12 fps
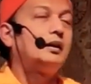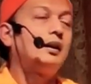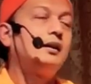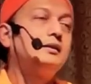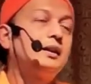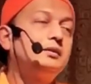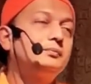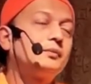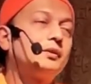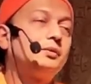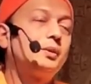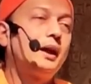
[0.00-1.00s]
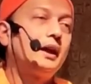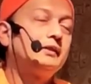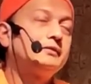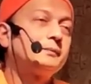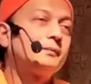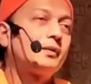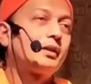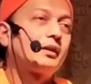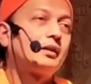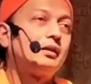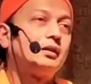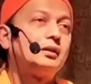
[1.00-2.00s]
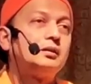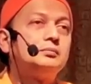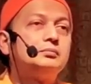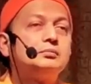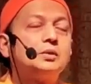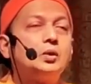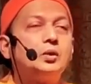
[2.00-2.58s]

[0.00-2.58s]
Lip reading: And then you have Uparati